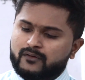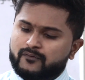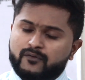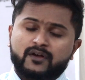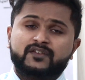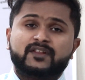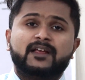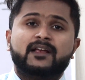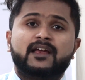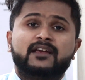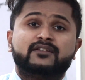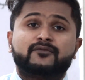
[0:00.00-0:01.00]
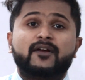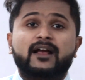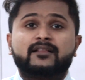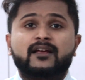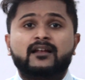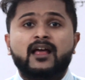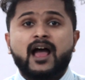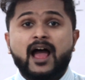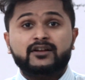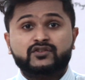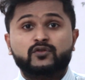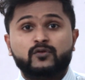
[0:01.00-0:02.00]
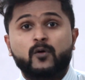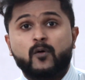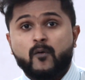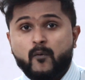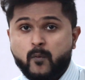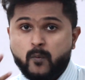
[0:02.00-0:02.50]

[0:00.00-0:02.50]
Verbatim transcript: First thing is the fact that I should know